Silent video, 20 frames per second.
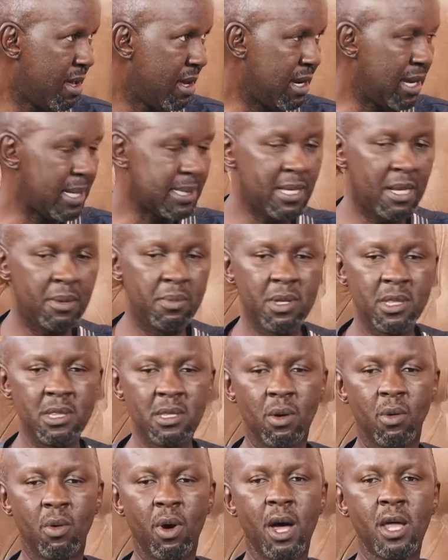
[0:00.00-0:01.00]
It doesn't
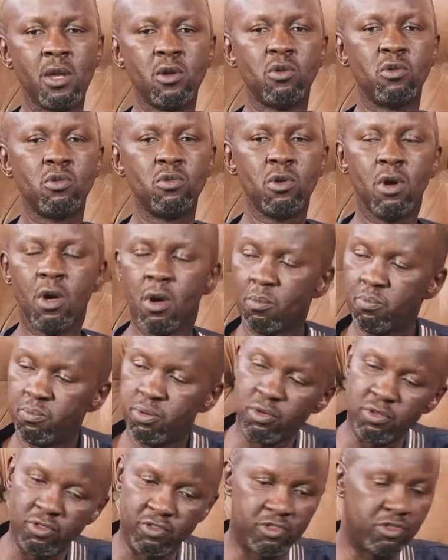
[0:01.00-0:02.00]
mean the one who
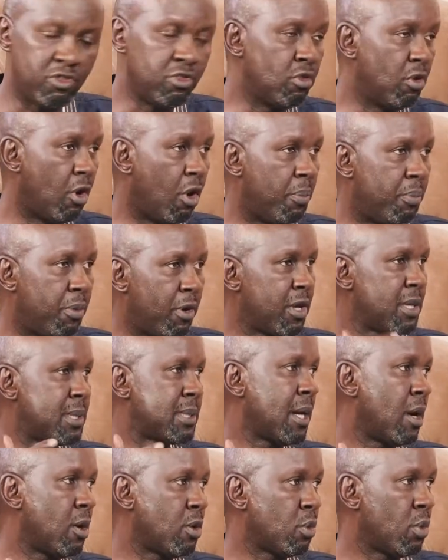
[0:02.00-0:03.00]
pulls you or
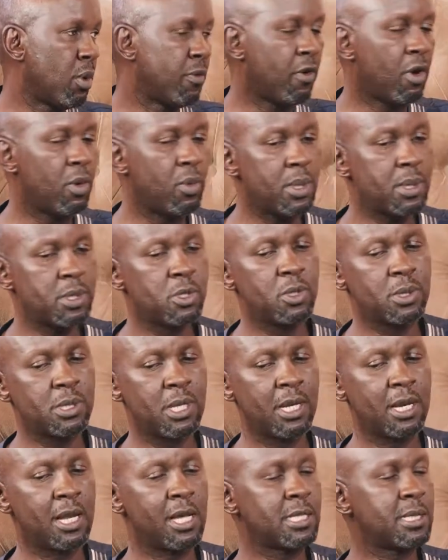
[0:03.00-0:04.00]
points out. We've always
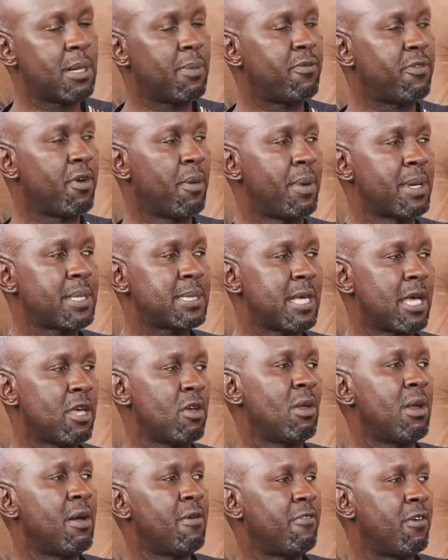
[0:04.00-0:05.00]
used leadership from a
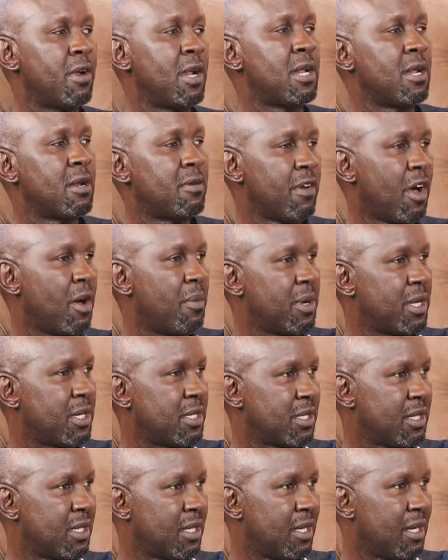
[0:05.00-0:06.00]
secular fallen
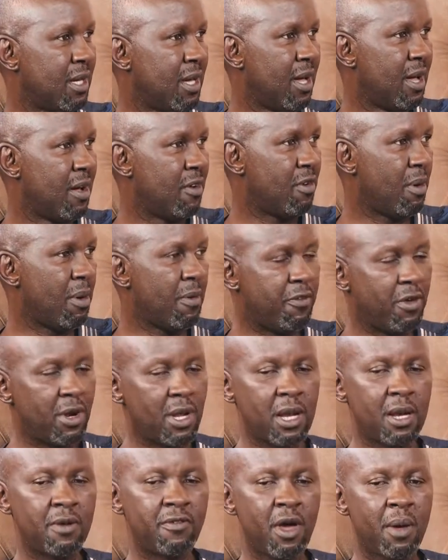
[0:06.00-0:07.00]
environment. From a
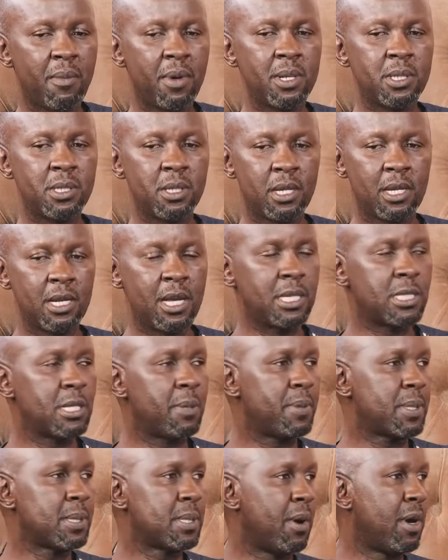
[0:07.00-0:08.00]
fallen environment,
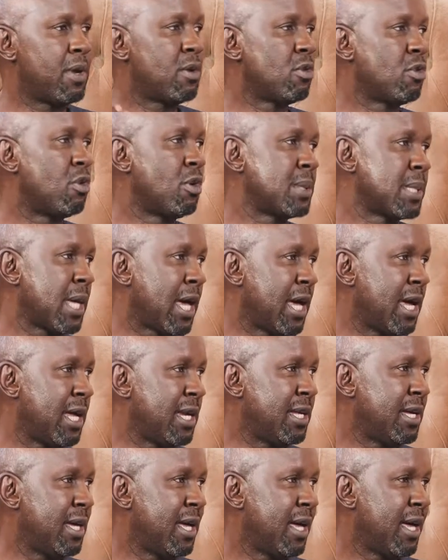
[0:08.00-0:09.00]
leadership is the one who goes
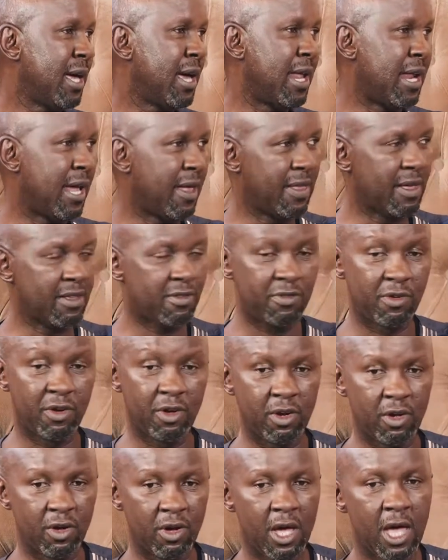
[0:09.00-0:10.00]
ahead and others
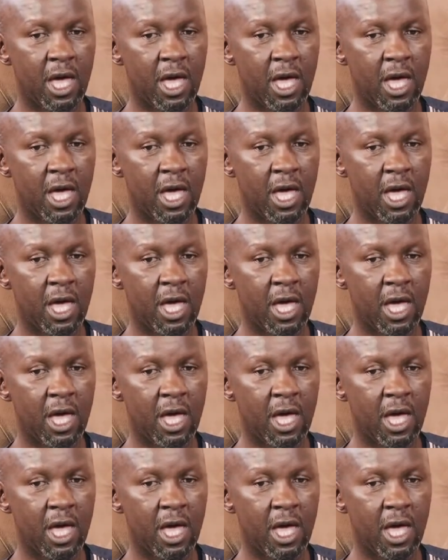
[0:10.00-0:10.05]
follow.